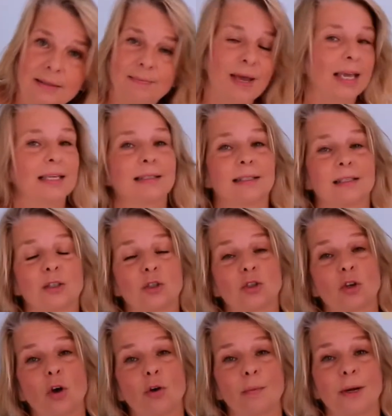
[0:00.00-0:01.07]
makes it
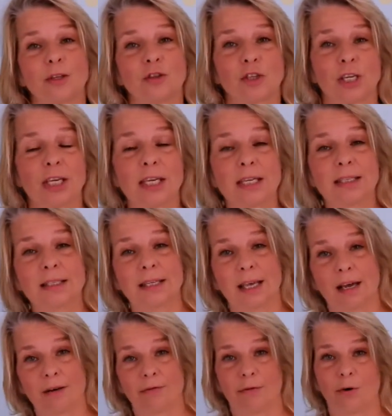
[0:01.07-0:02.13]
so much
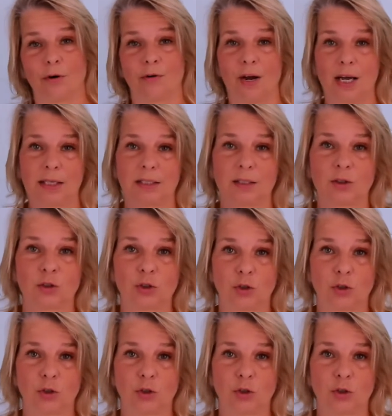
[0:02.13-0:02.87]
easier for us